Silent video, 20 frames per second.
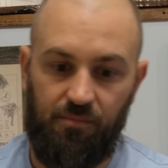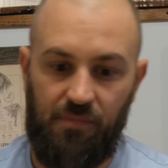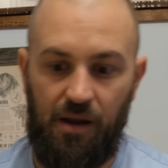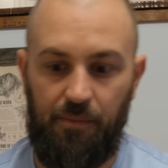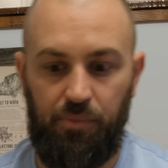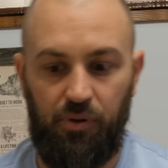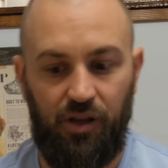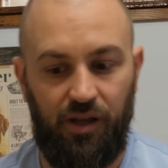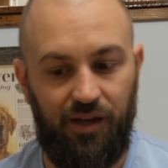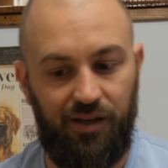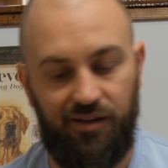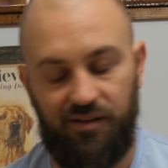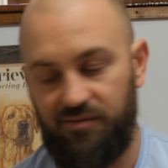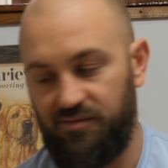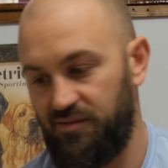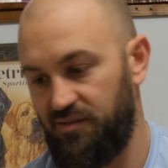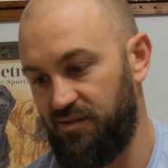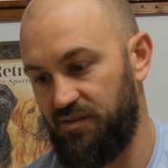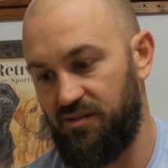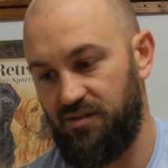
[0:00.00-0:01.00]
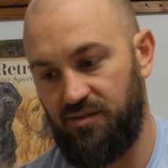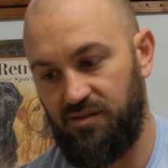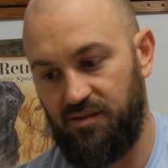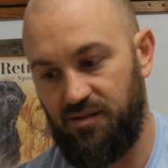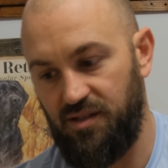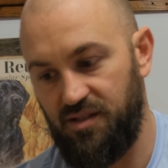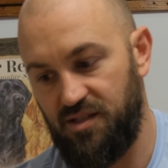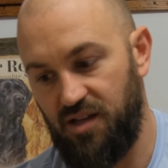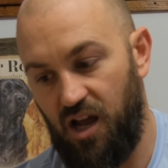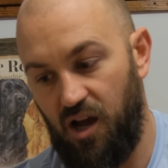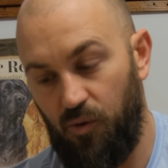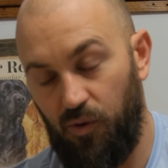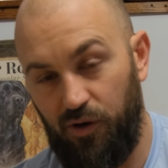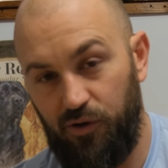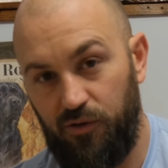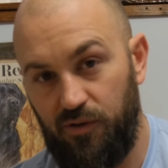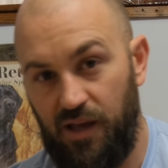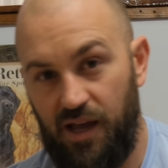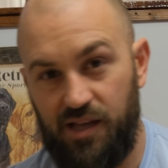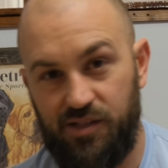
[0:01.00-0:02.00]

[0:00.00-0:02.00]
My plane does not want to do that.